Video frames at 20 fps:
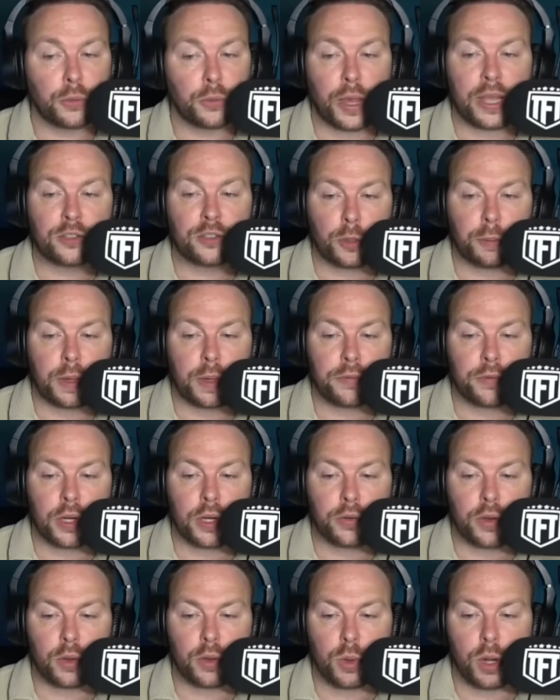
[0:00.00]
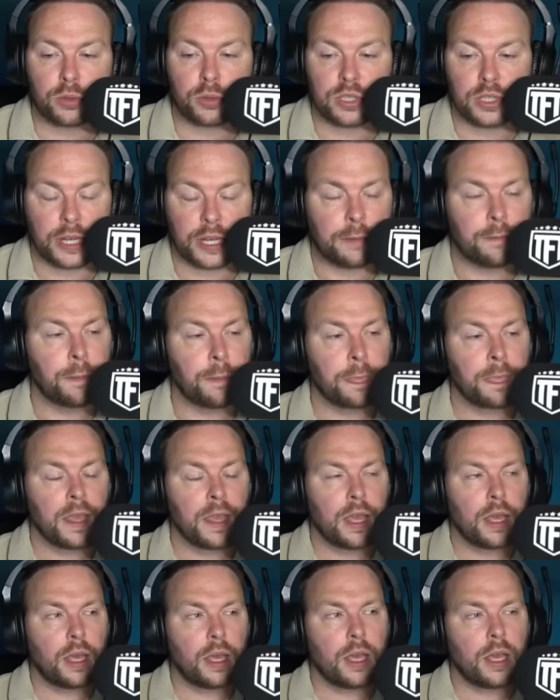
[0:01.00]
thought Enzo played very, very well today.
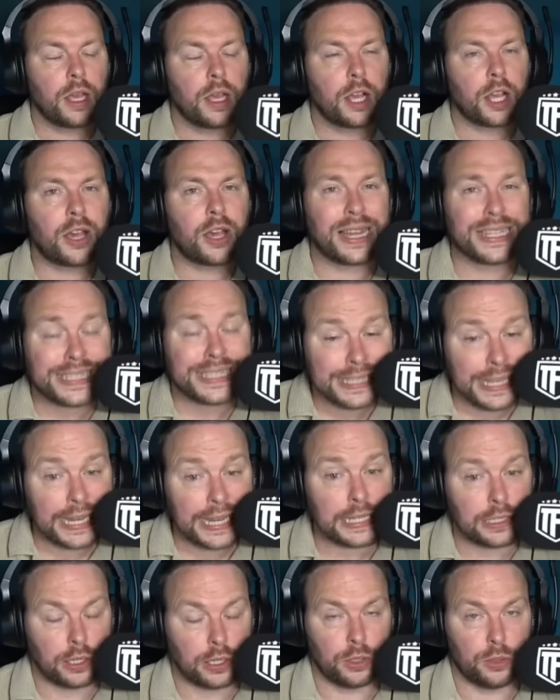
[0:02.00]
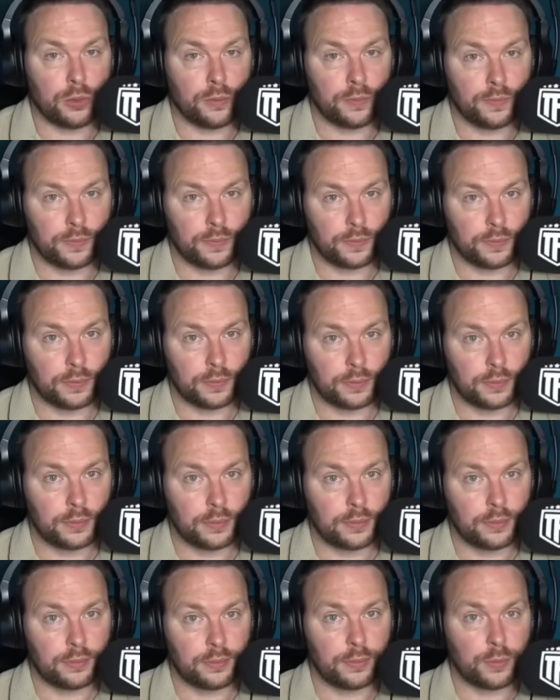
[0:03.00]
Caicedo,
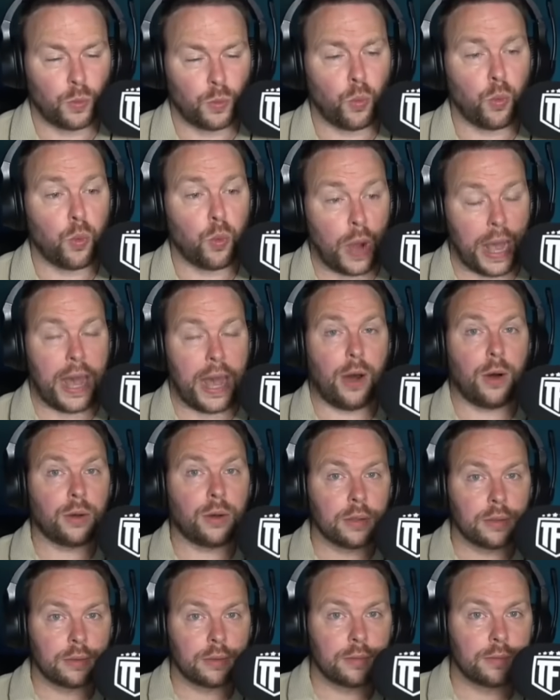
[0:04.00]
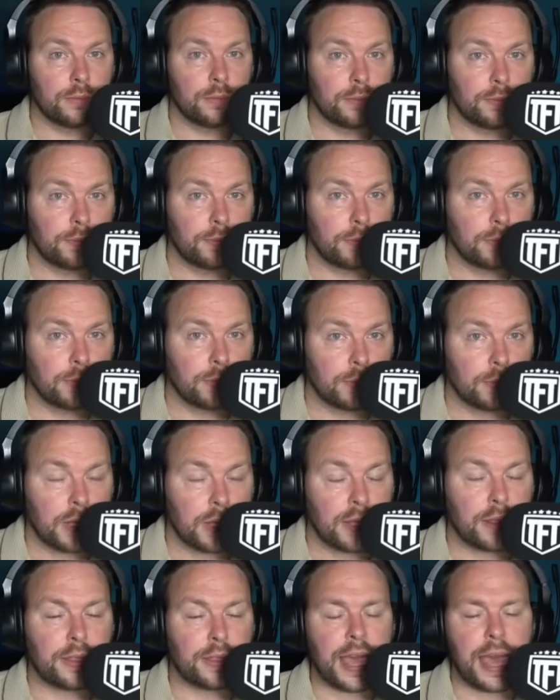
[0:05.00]
wow.
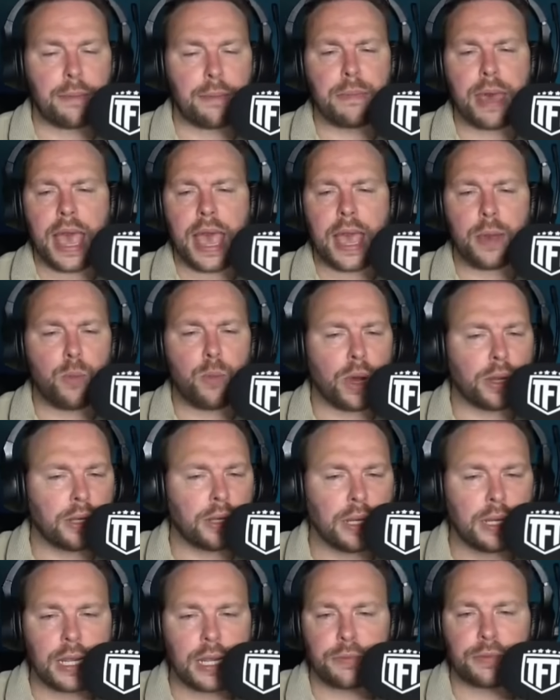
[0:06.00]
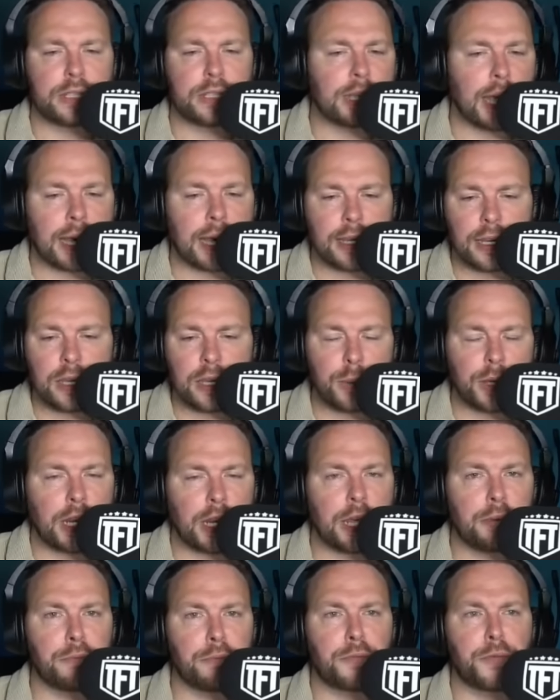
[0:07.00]
That man won nearly every tackle he went
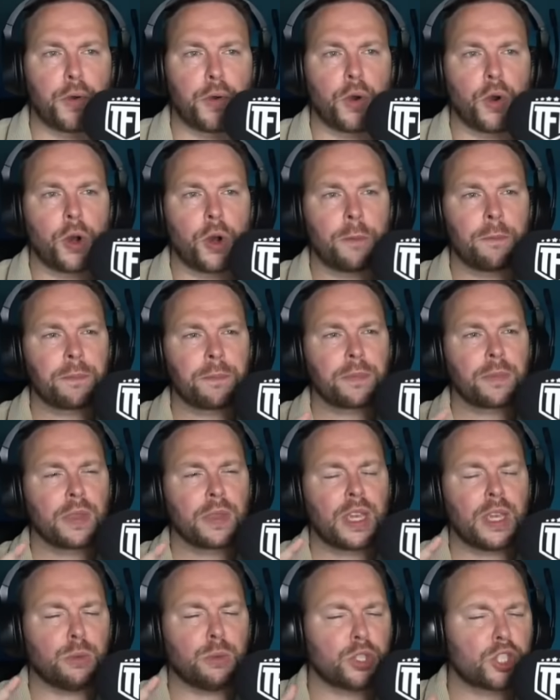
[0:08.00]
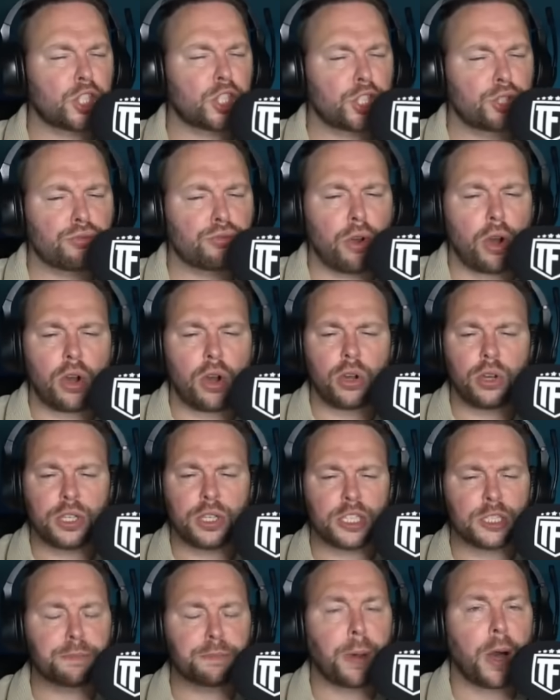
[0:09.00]
in for. He was strong.
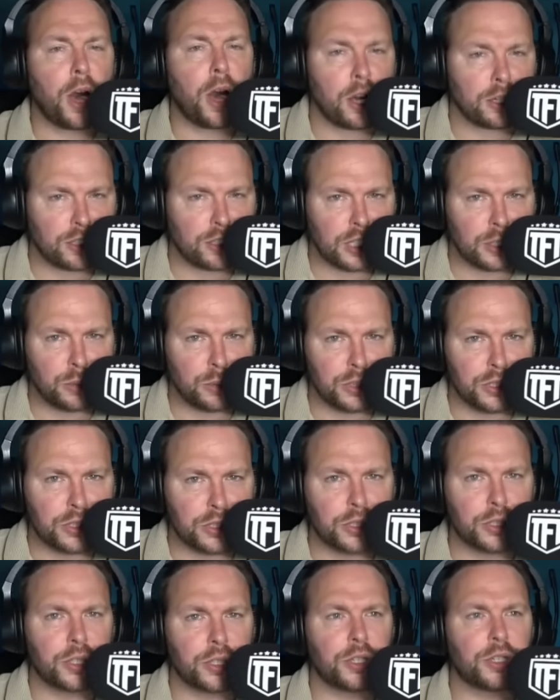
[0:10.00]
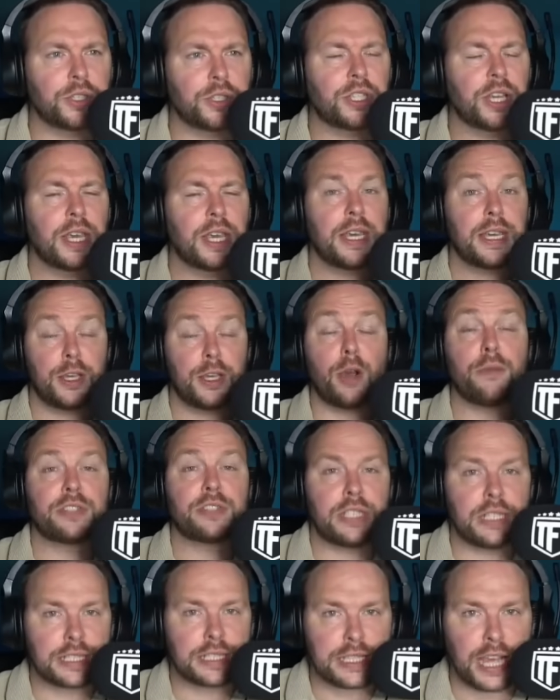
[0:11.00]
His passing was good.
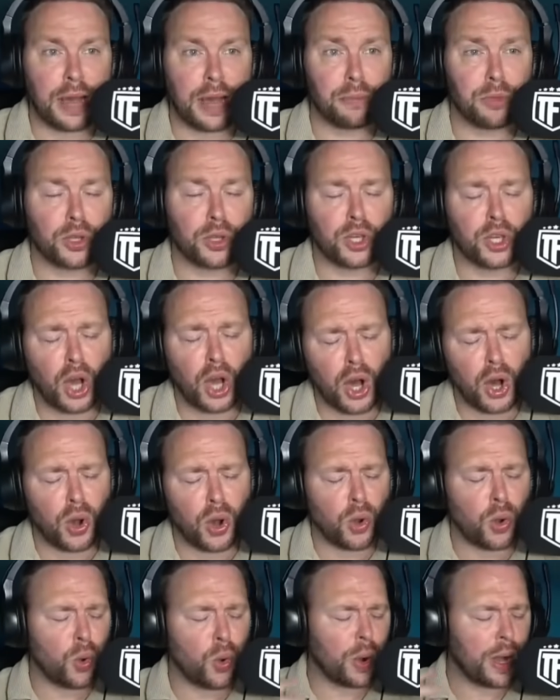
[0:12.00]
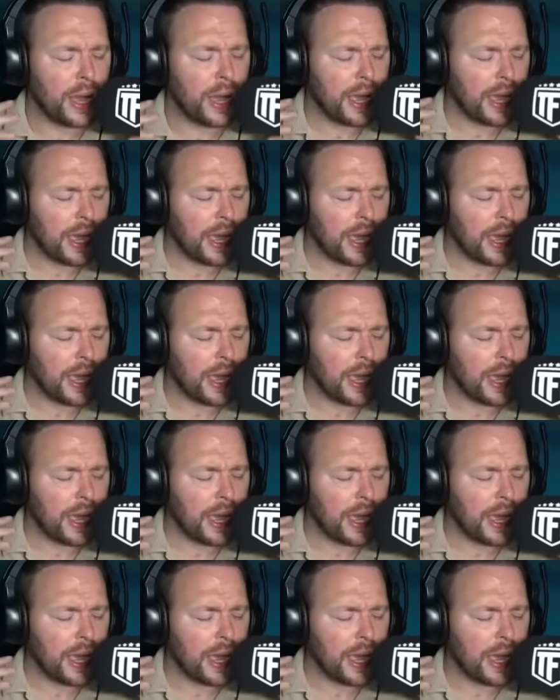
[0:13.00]
Obviously, he set up the goal.